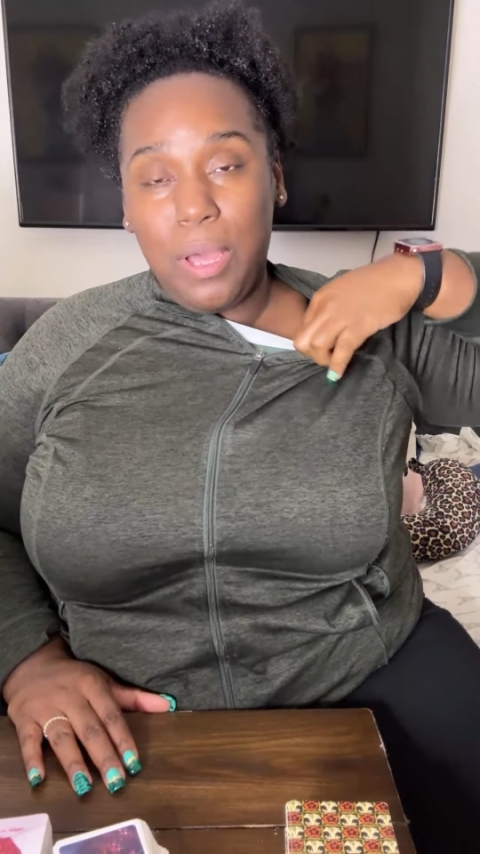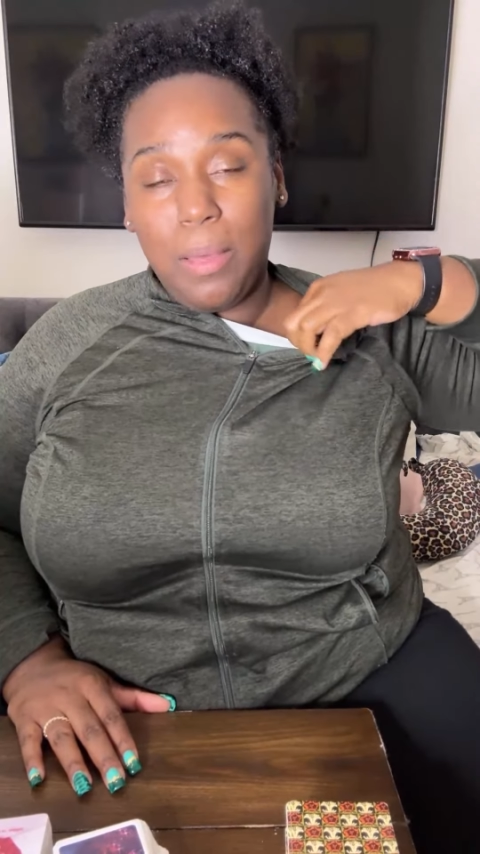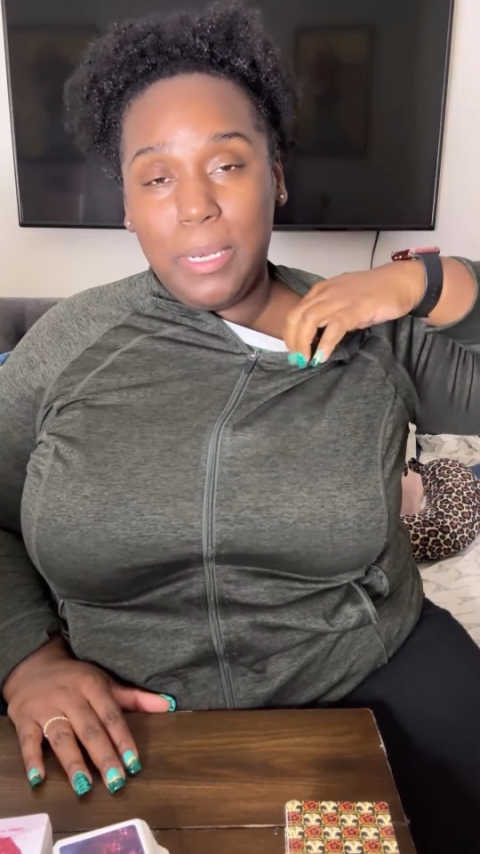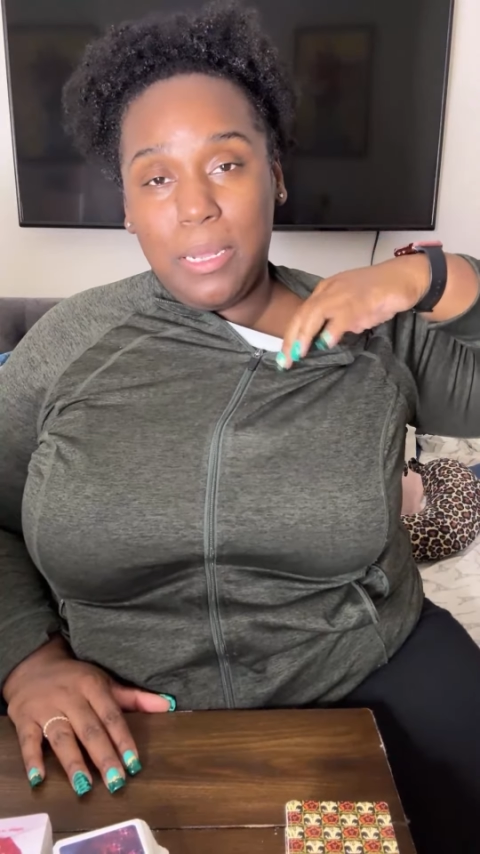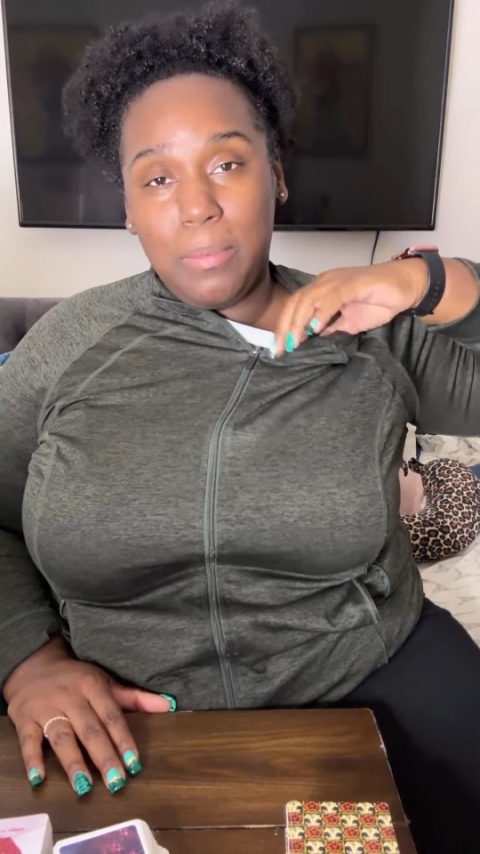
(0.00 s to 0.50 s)

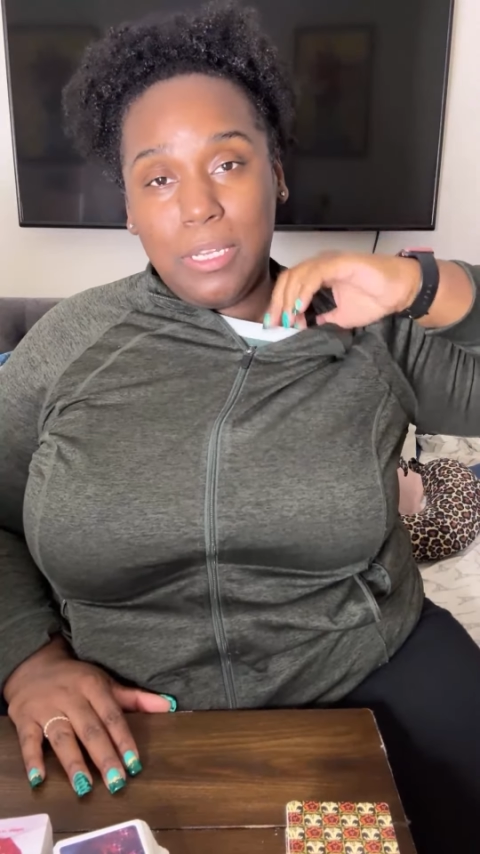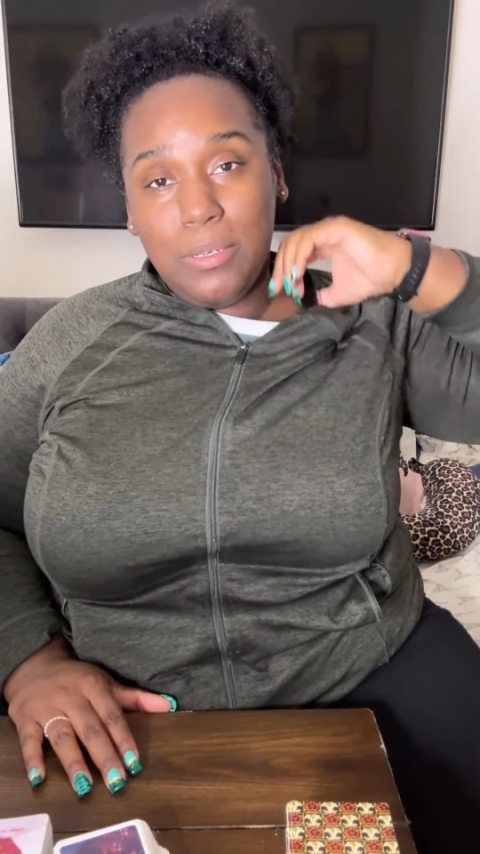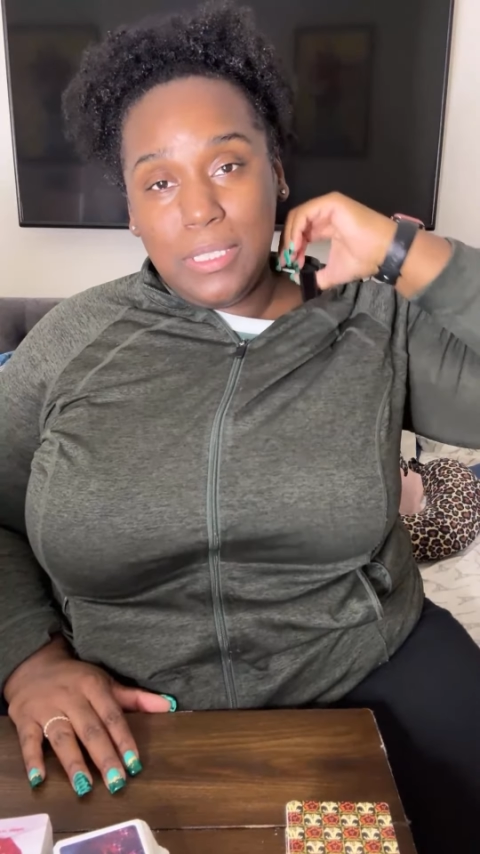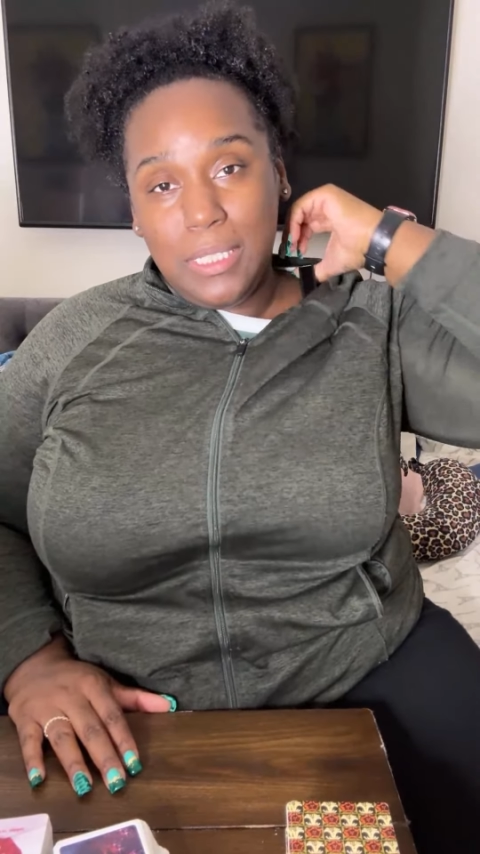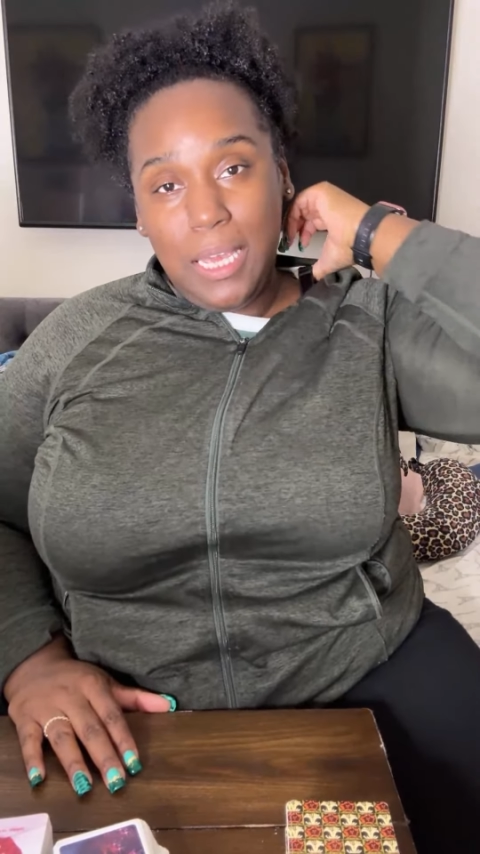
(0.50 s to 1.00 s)
comment down
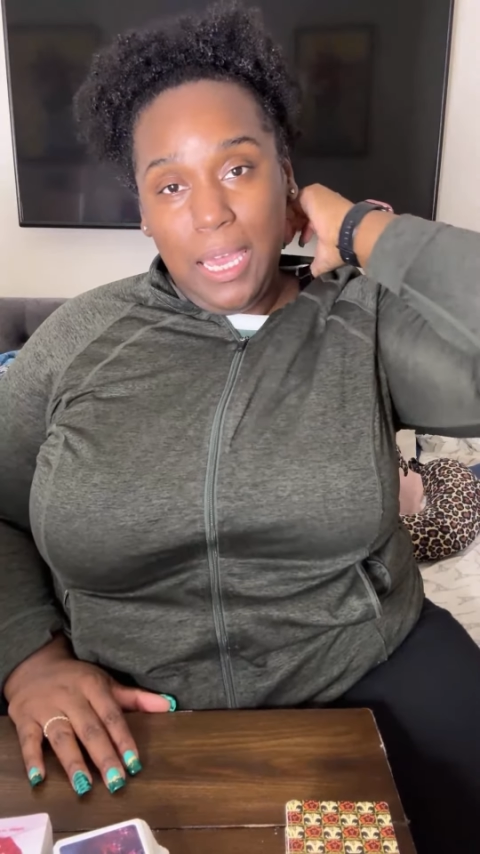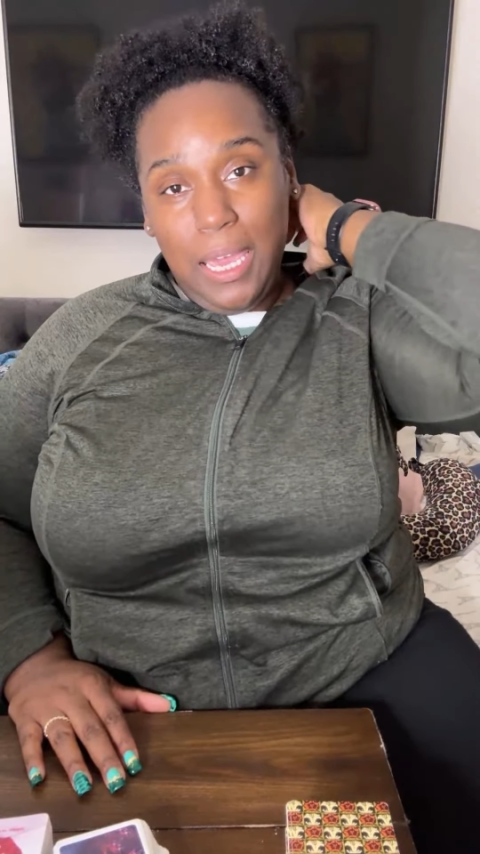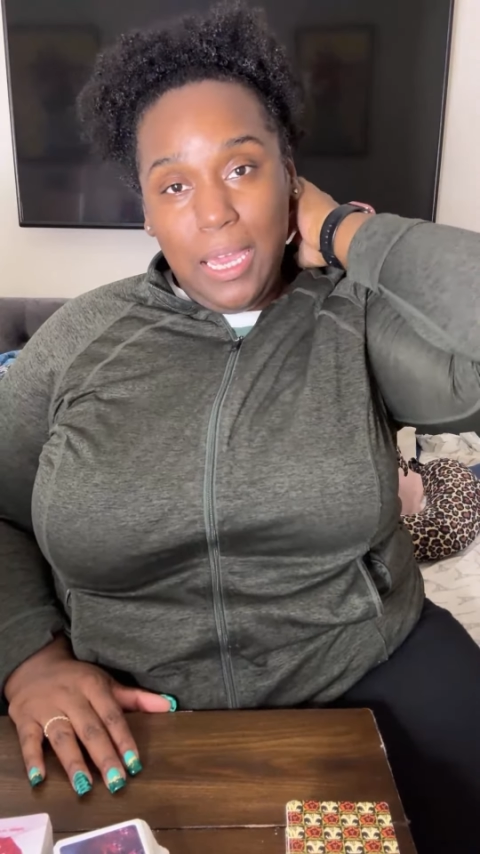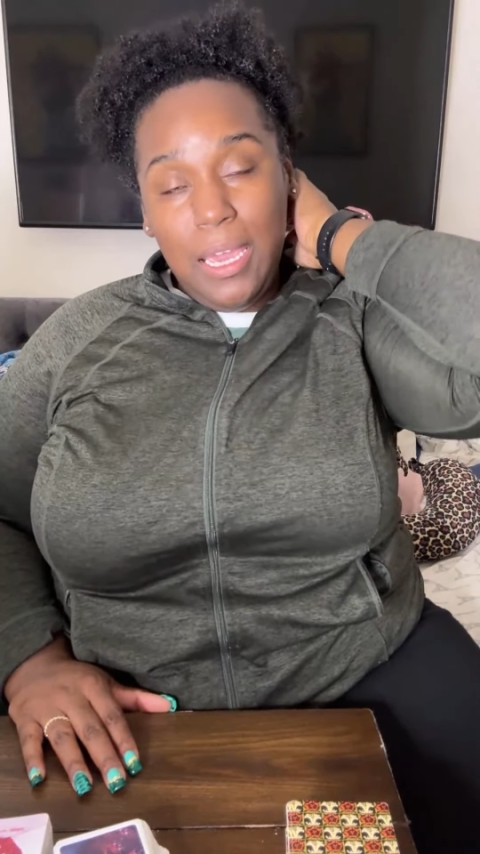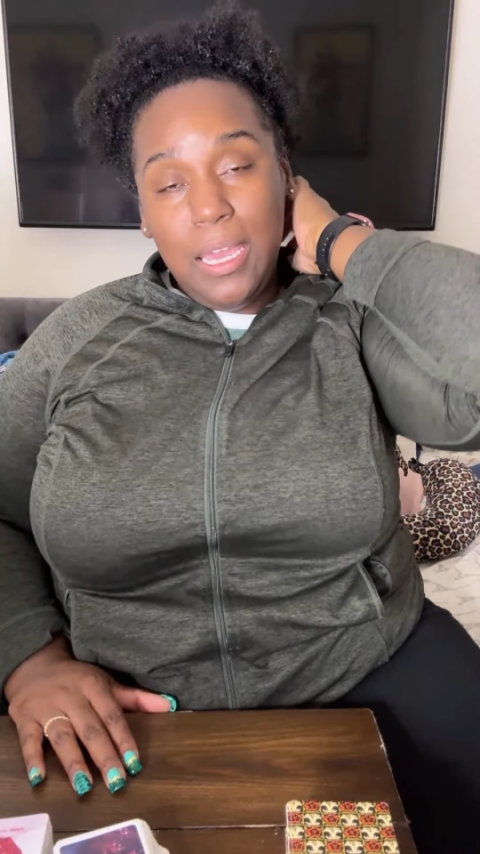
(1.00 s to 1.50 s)
below and say
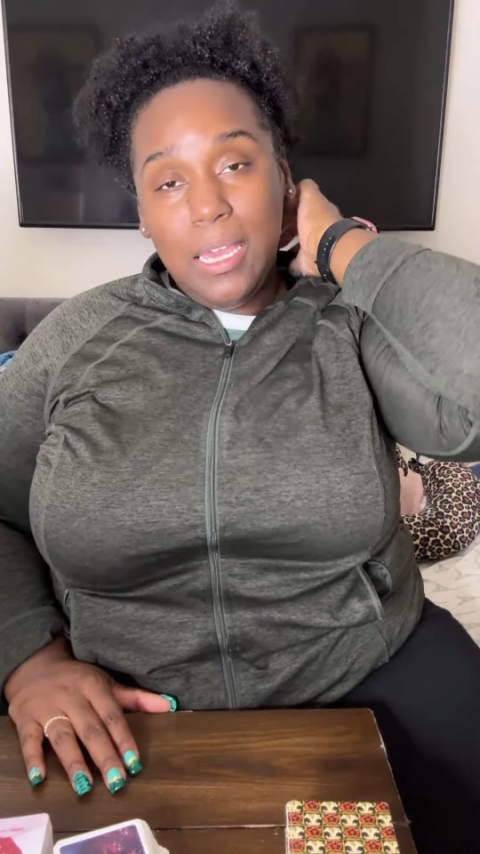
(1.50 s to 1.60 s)
hey,